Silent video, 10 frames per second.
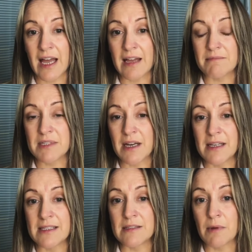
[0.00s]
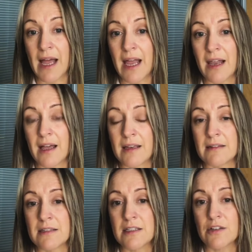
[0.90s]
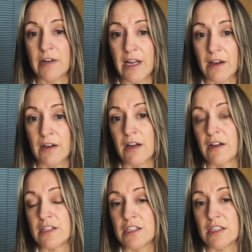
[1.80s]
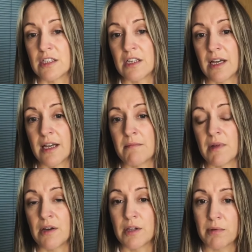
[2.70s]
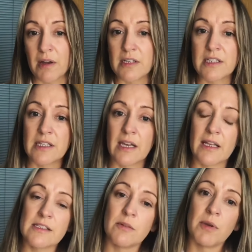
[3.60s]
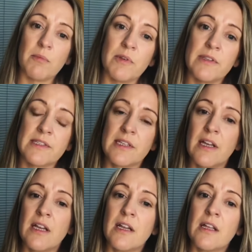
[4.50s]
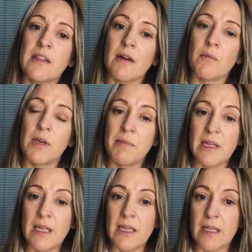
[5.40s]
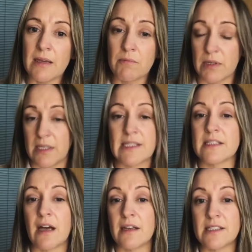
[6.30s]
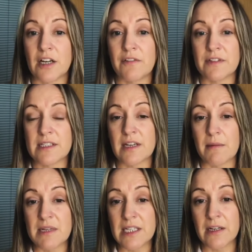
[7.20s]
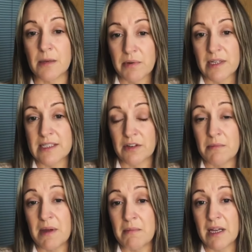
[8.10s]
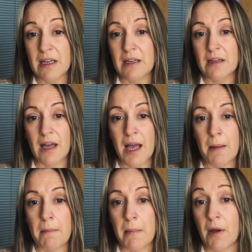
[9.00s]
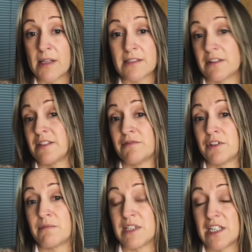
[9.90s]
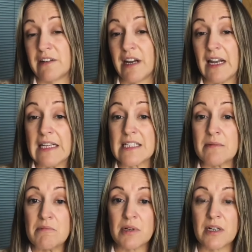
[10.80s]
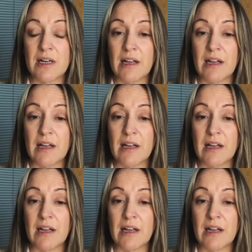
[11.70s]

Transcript: tiles as well, and Crayon are launching another product in the next couple of months that will be, it's a solid surface type material, but it's going to mimic all sorts of other material like timber and